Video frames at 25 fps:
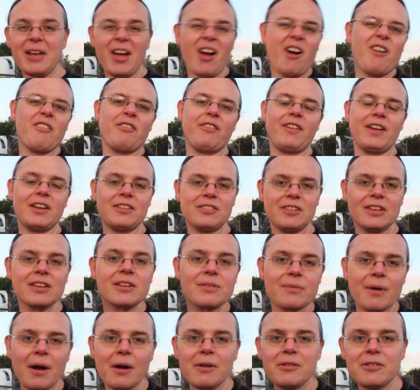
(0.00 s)
Can't fix it at the
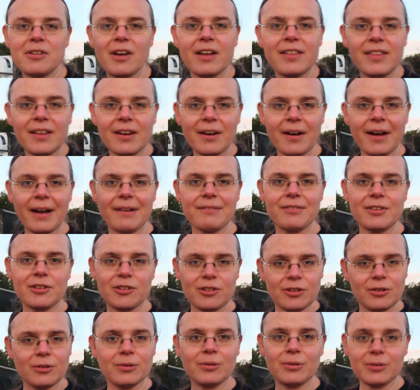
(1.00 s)
roadside. They don't have the
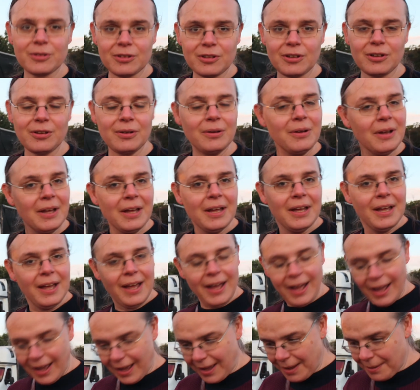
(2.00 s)
tool to
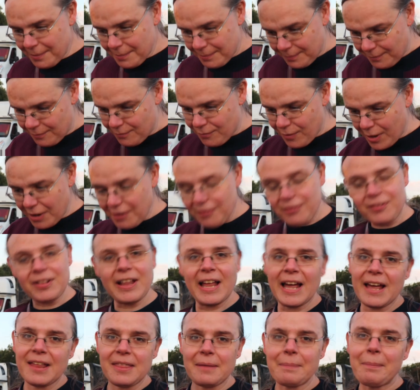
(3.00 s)

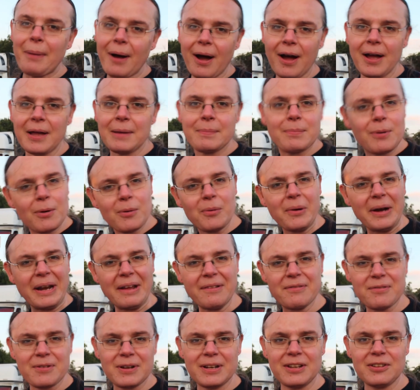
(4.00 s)
reflare the pipe or
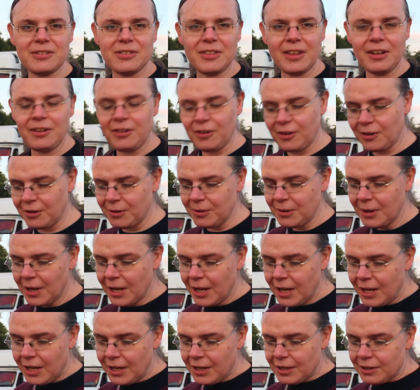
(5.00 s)
whatever it is they do.
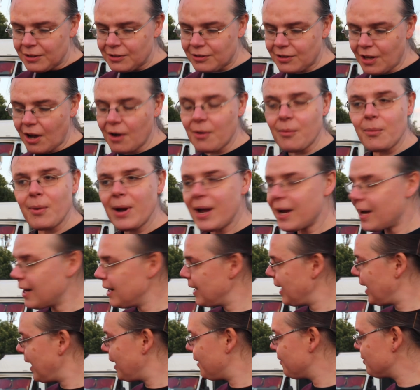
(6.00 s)
So we're going
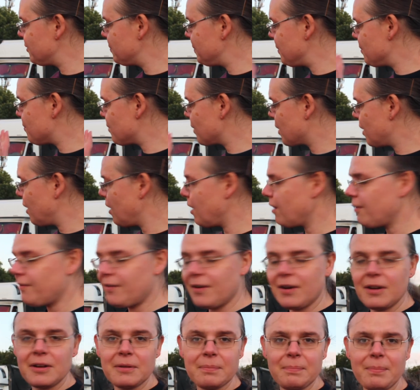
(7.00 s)
to have to be
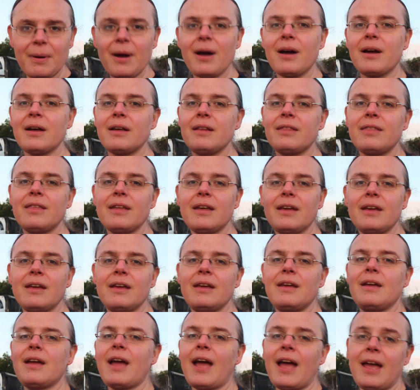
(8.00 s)
recovered by
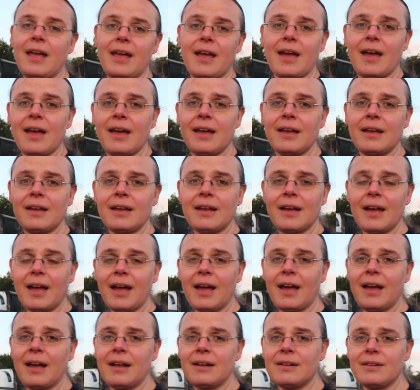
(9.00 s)
the AA
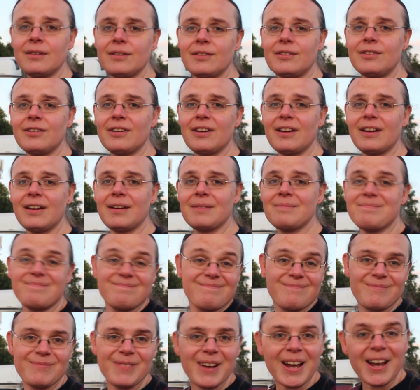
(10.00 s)
and
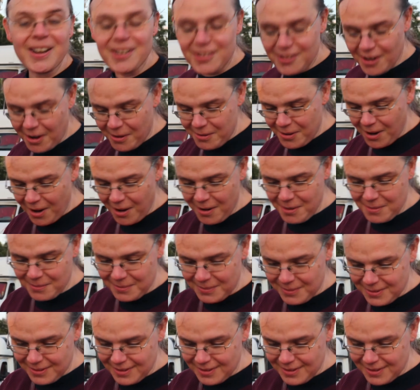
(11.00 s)
getting towed home.